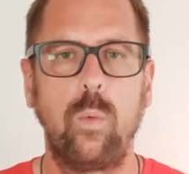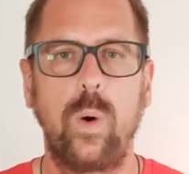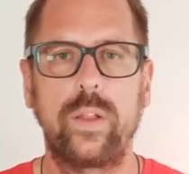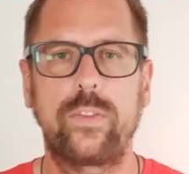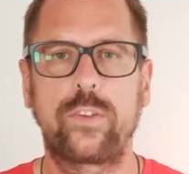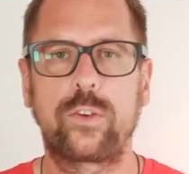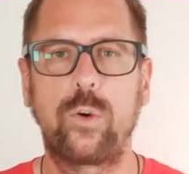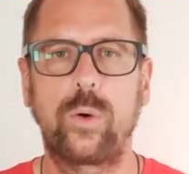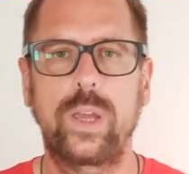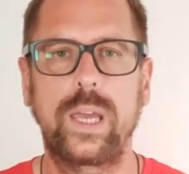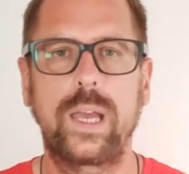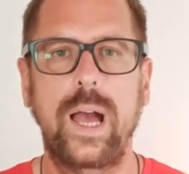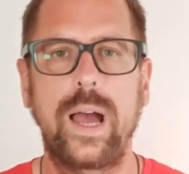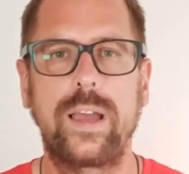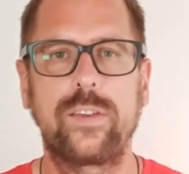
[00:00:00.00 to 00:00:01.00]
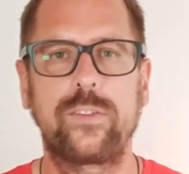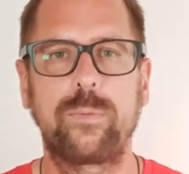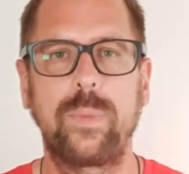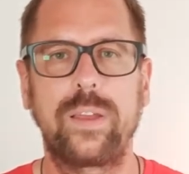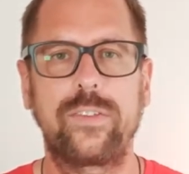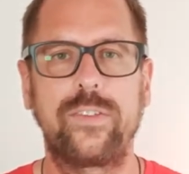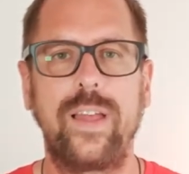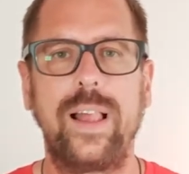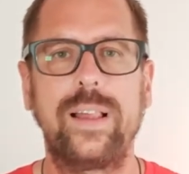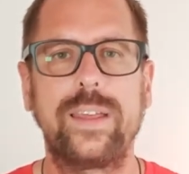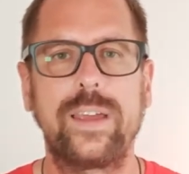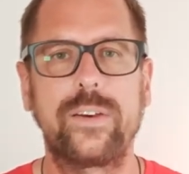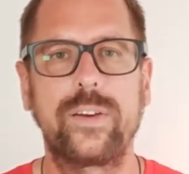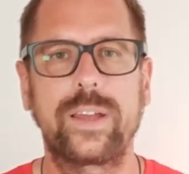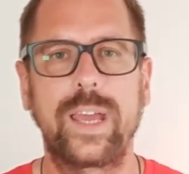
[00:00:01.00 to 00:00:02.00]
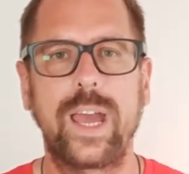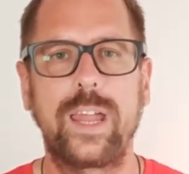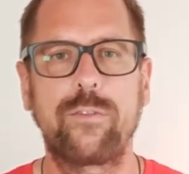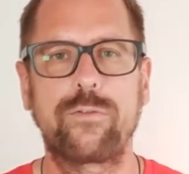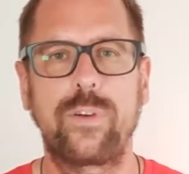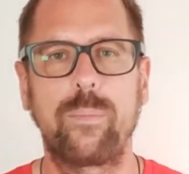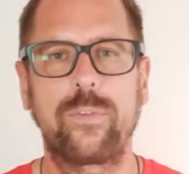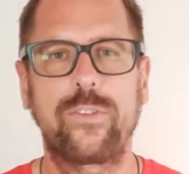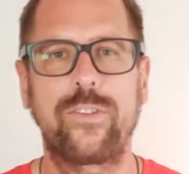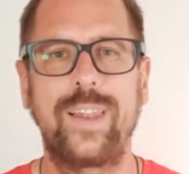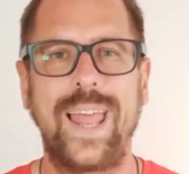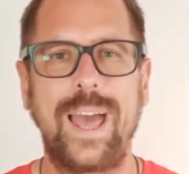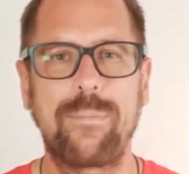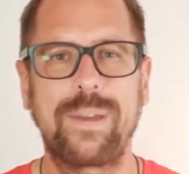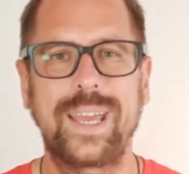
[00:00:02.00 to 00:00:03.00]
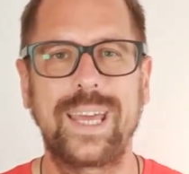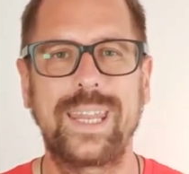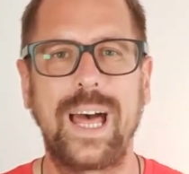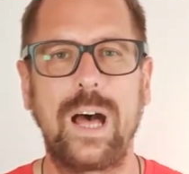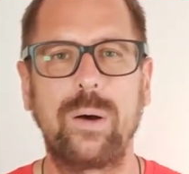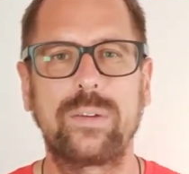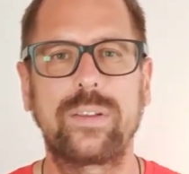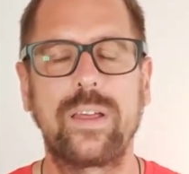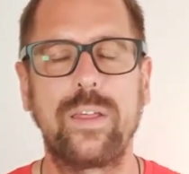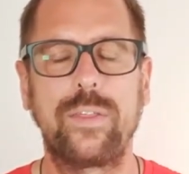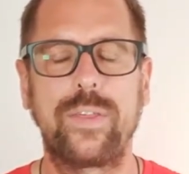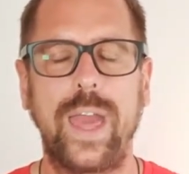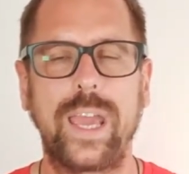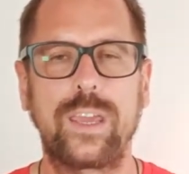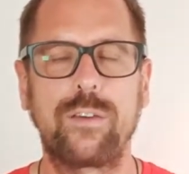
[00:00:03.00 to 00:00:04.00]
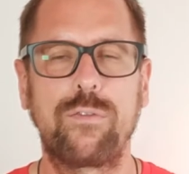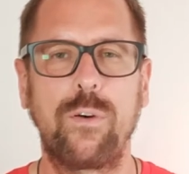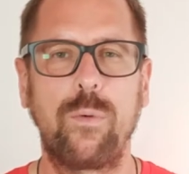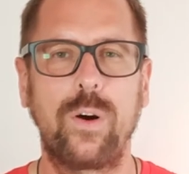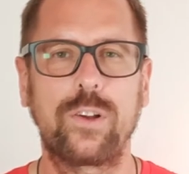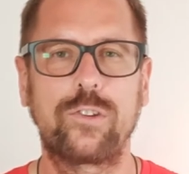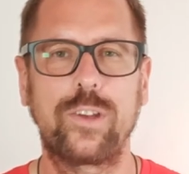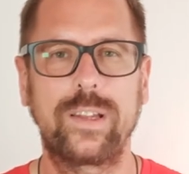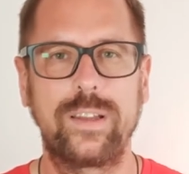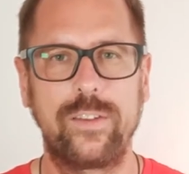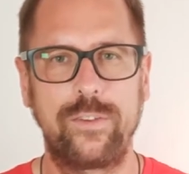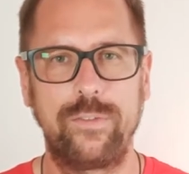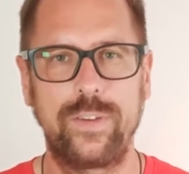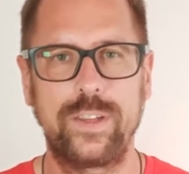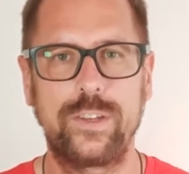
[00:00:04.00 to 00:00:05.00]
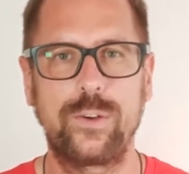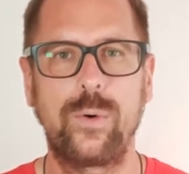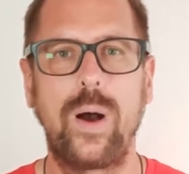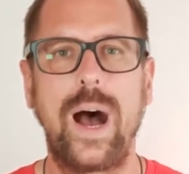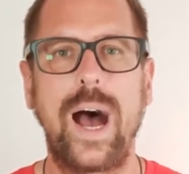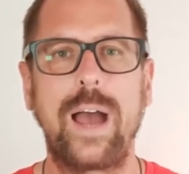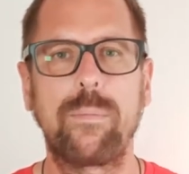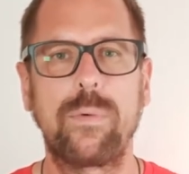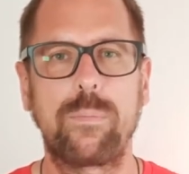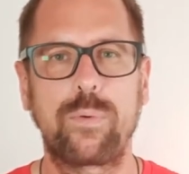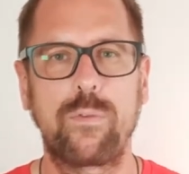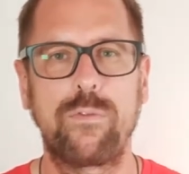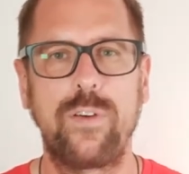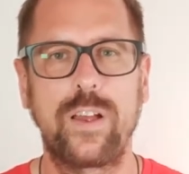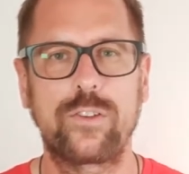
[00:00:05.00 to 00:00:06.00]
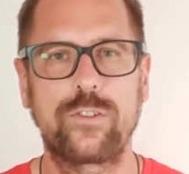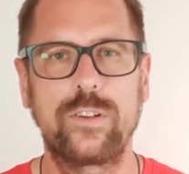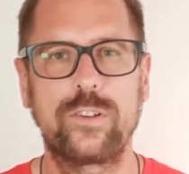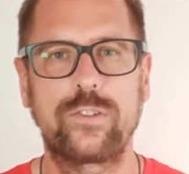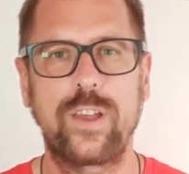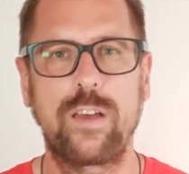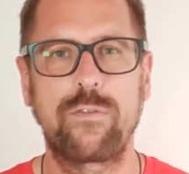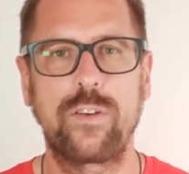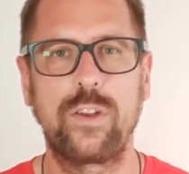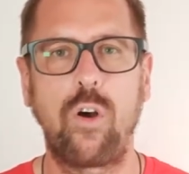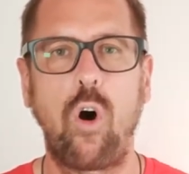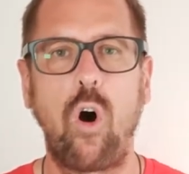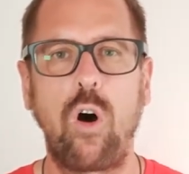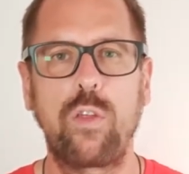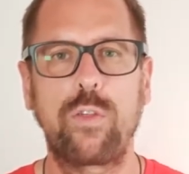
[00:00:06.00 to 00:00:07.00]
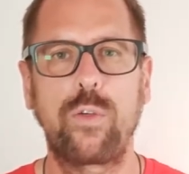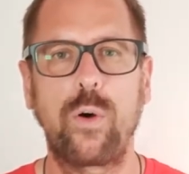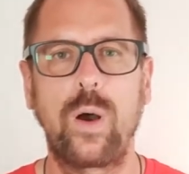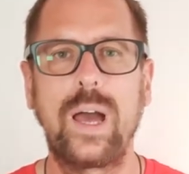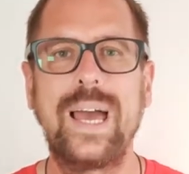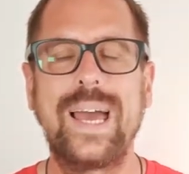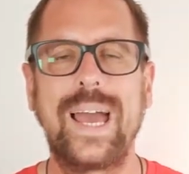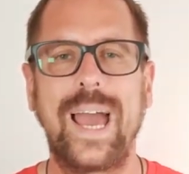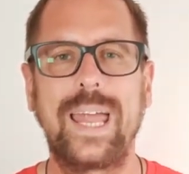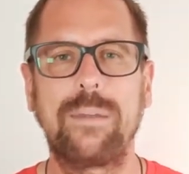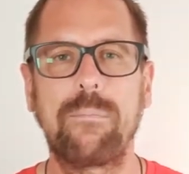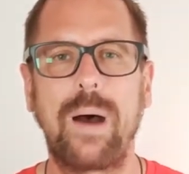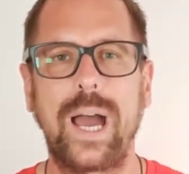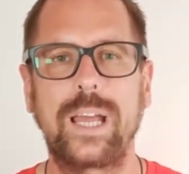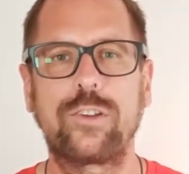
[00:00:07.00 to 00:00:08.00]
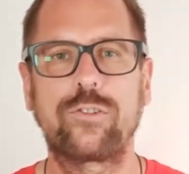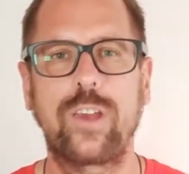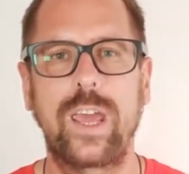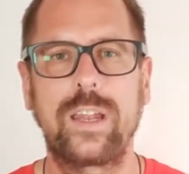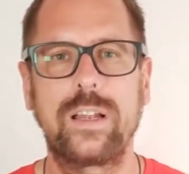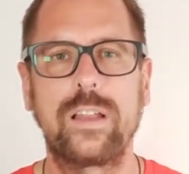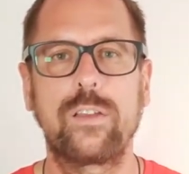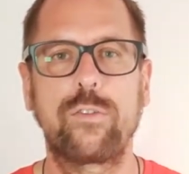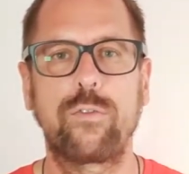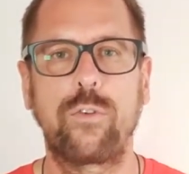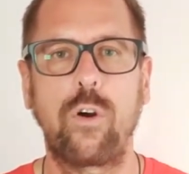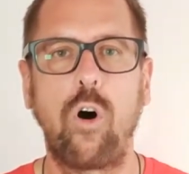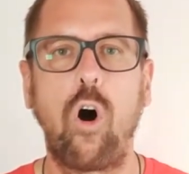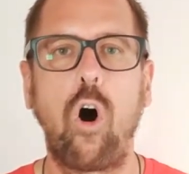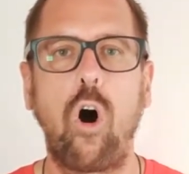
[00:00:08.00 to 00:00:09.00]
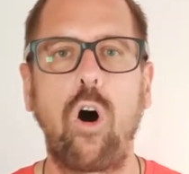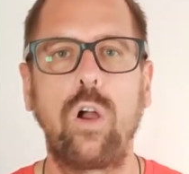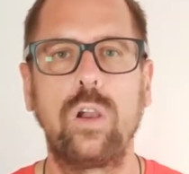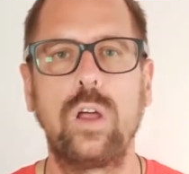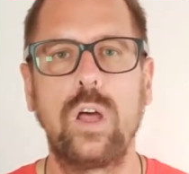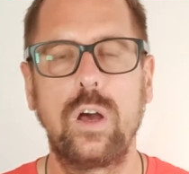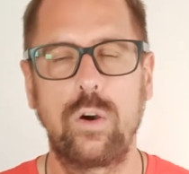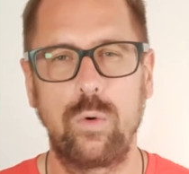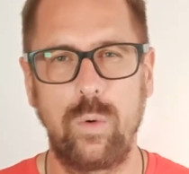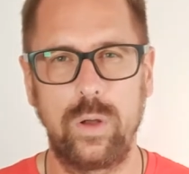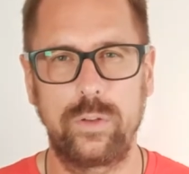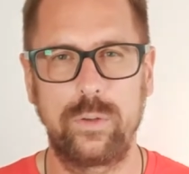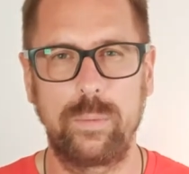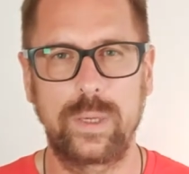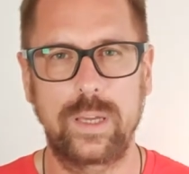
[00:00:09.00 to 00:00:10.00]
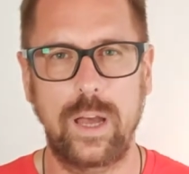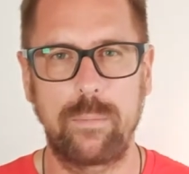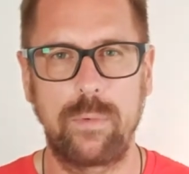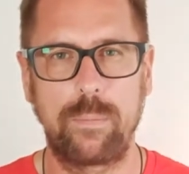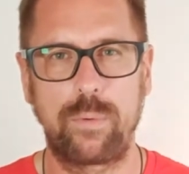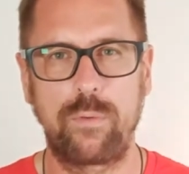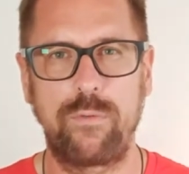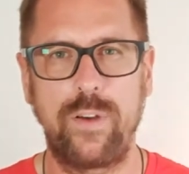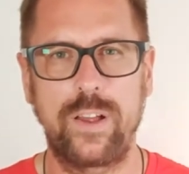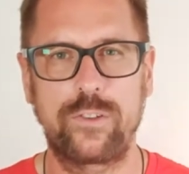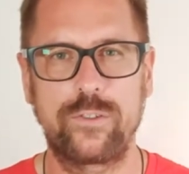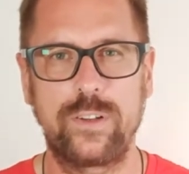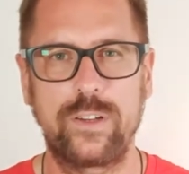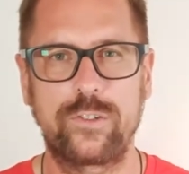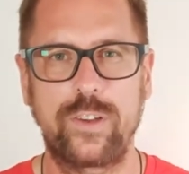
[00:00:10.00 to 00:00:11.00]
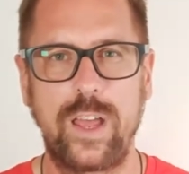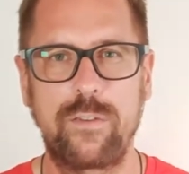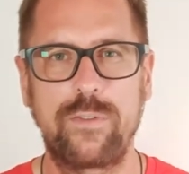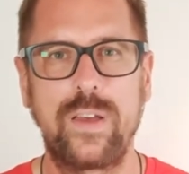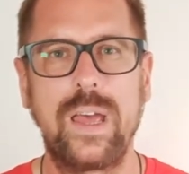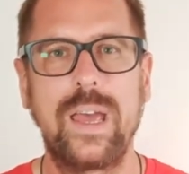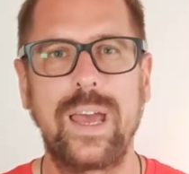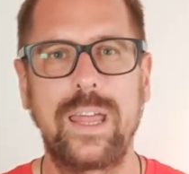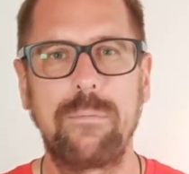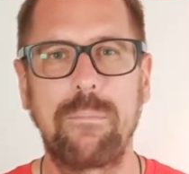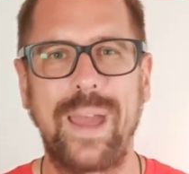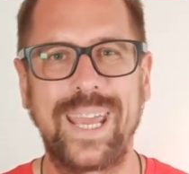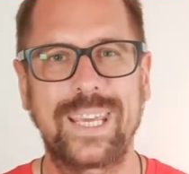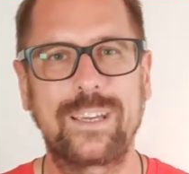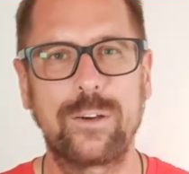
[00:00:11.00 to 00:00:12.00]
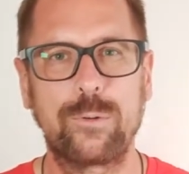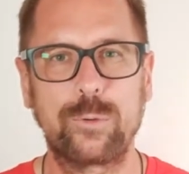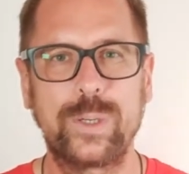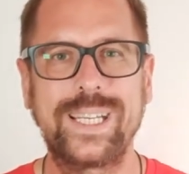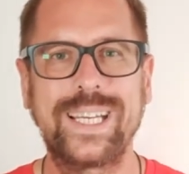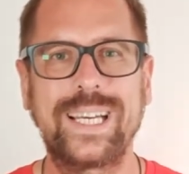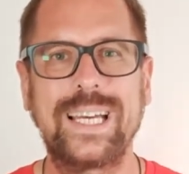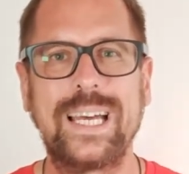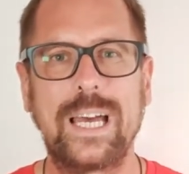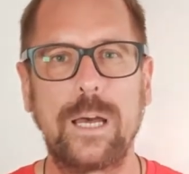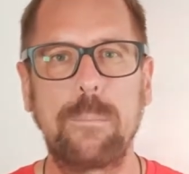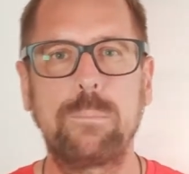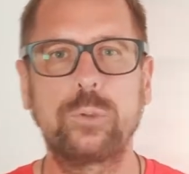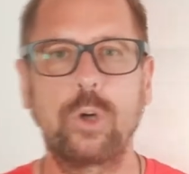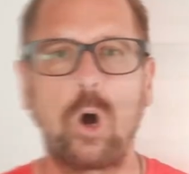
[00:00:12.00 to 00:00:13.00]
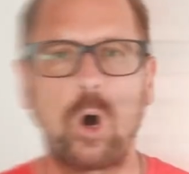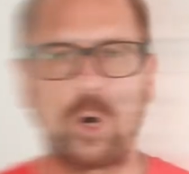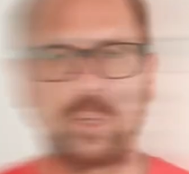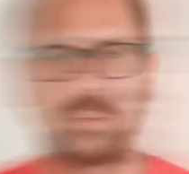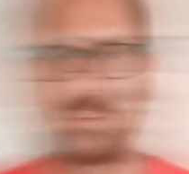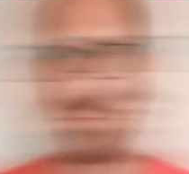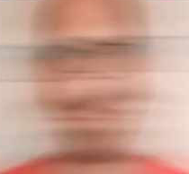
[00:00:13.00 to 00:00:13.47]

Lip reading: What's cooking, guys? Marcel here again from Slamming It Out. Thank you for watching this video. I'm a professional chef and author, and my channel is for all who want to become a professional chef and make career abroad.